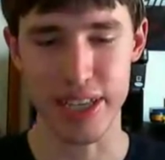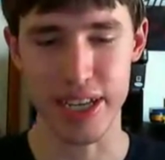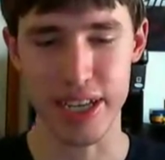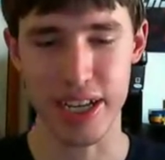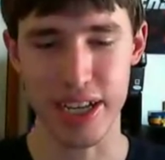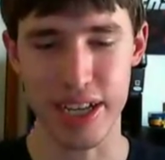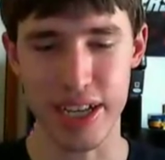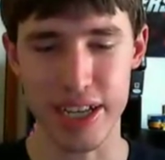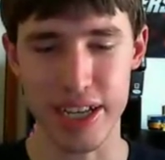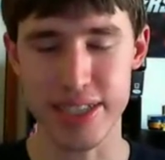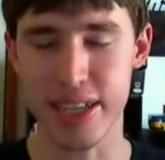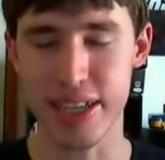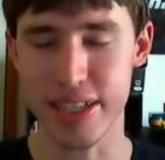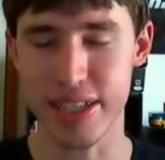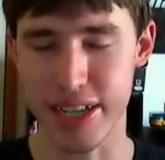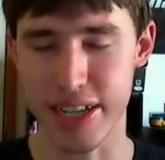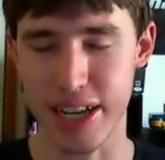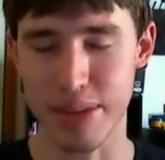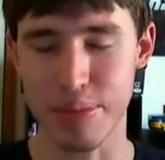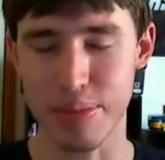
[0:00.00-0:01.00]
a senior
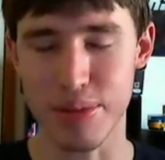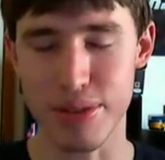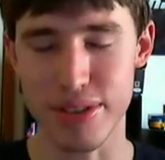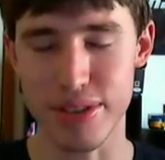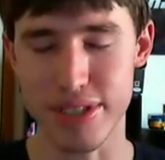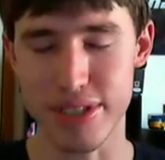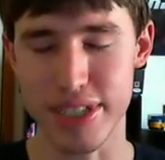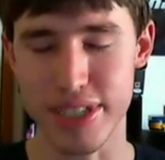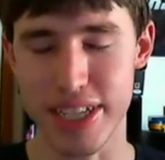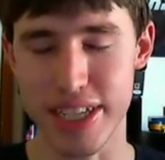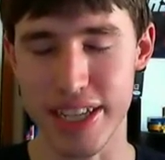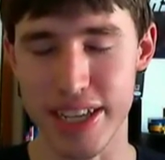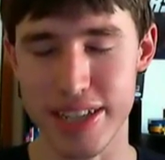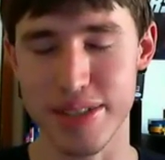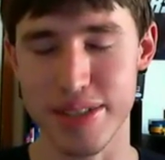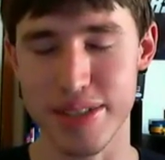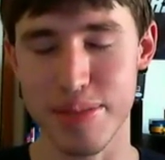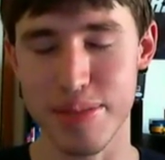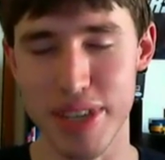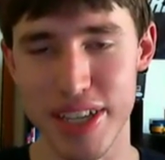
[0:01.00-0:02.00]
couple sitting next
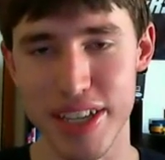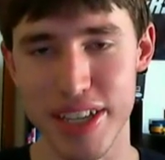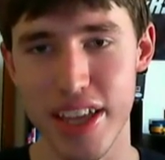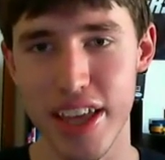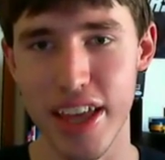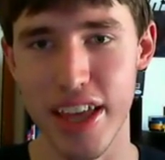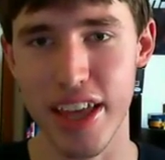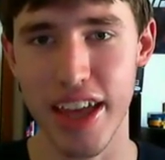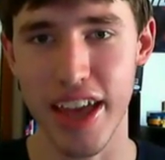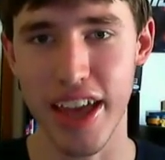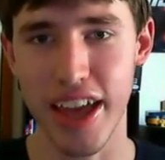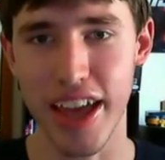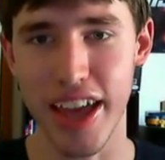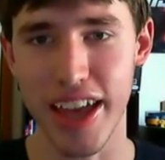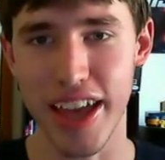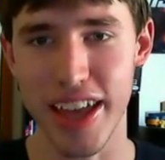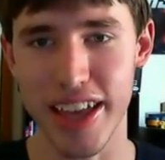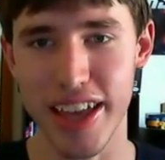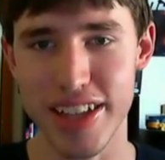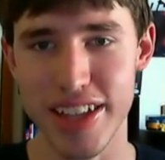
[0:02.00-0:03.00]
to me,
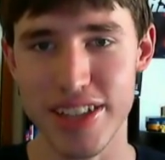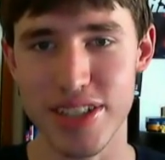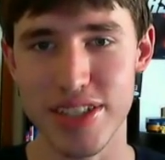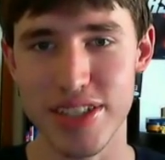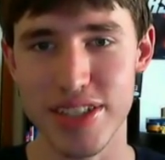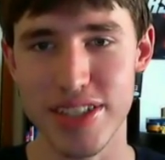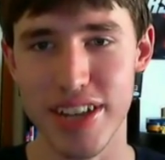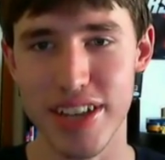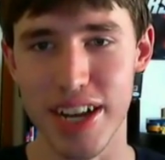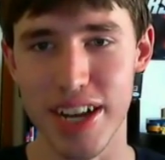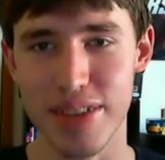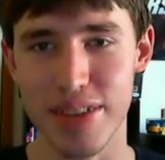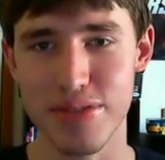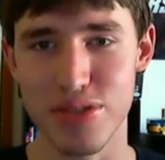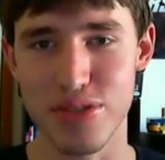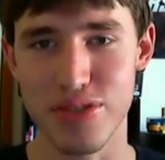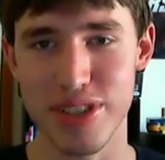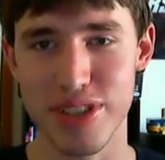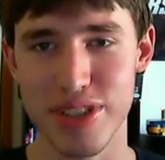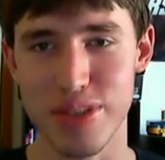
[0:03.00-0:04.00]
and after
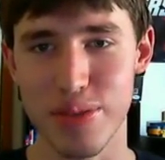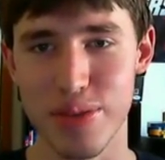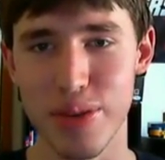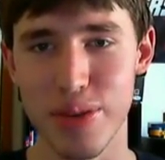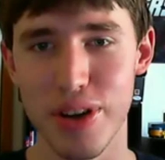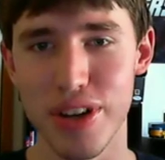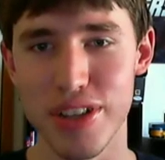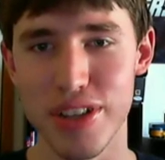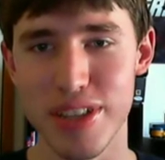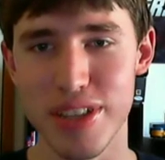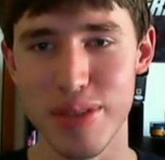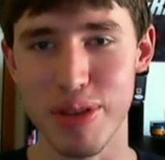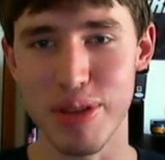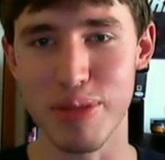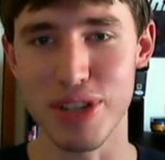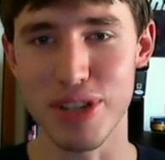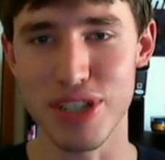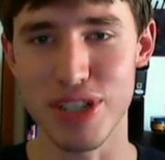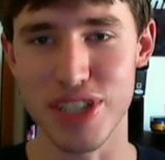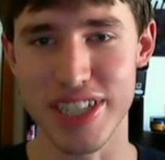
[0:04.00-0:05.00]
Jurassic World, they pretty
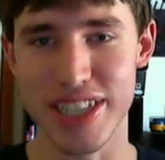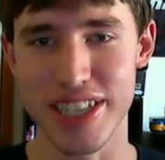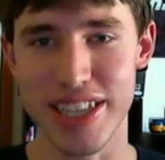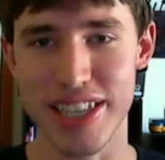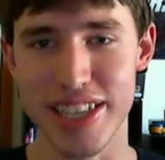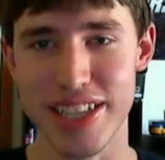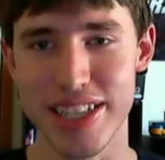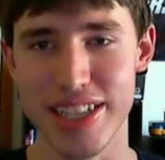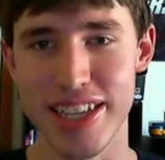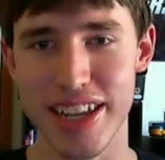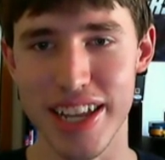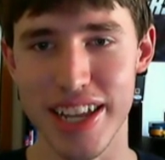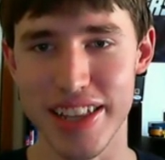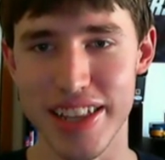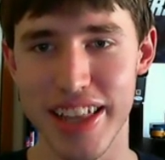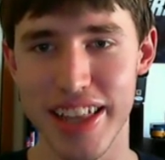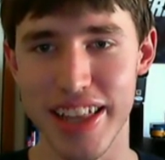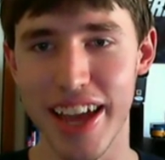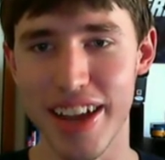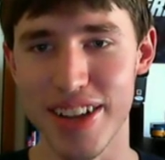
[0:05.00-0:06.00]
much just said out
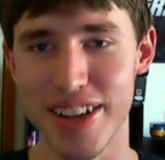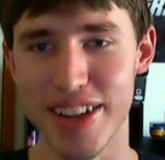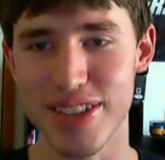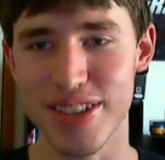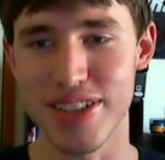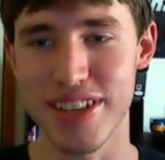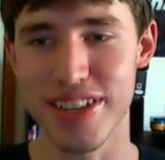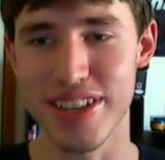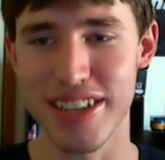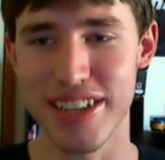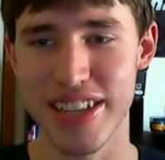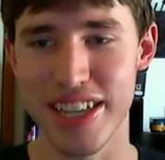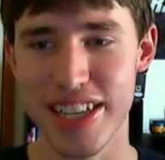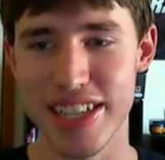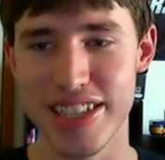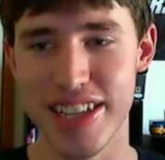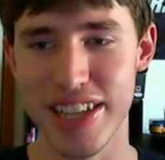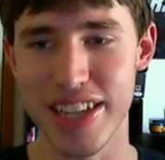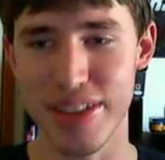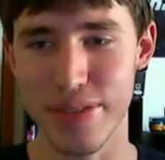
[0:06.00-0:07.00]
loud, "Isn't
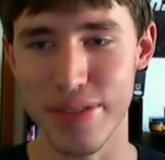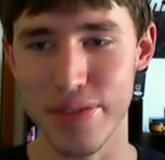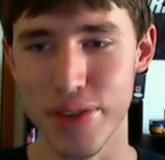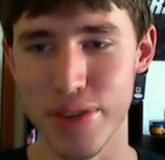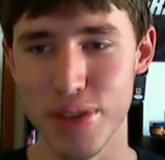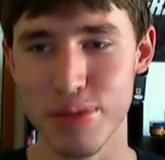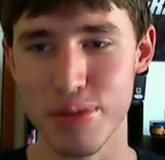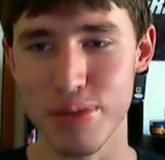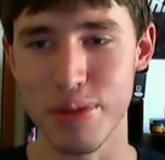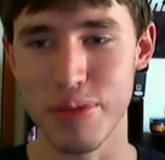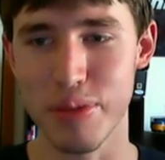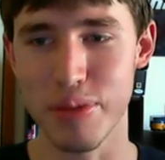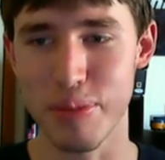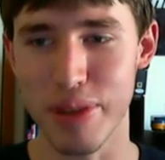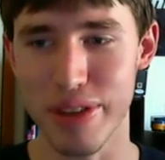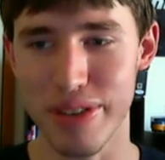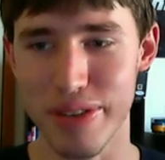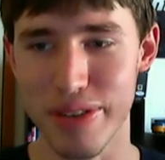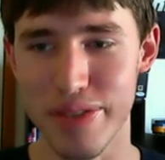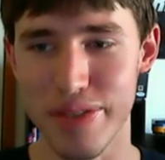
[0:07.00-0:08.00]
that the first one with better
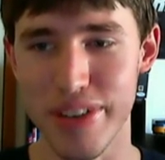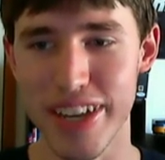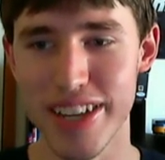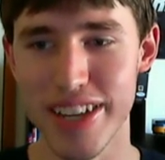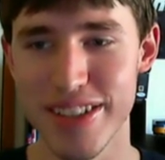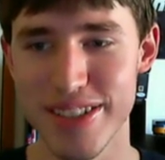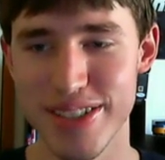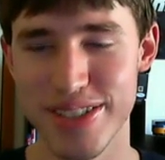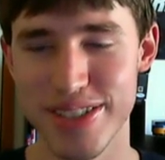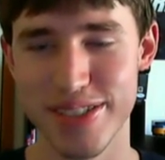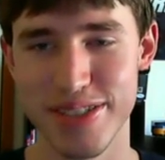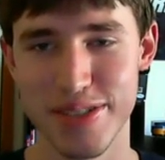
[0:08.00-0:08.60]
effects?"